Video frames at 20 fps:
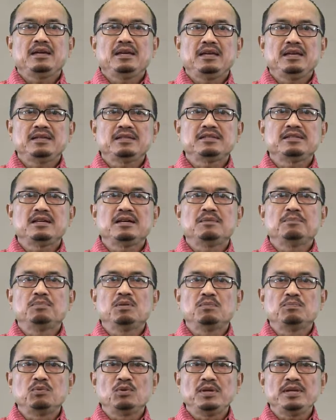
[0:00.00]
is the
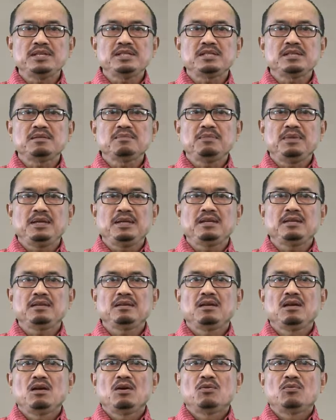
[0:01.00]
population mean
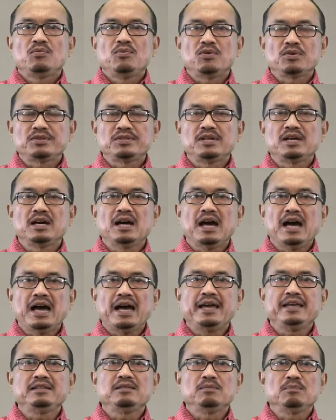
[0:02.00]
for the
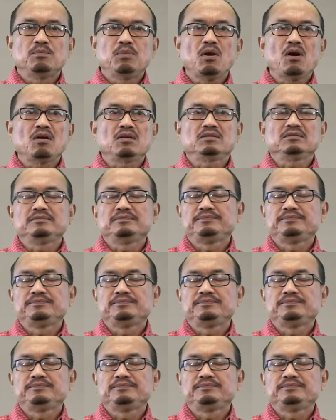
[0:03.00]
ith block.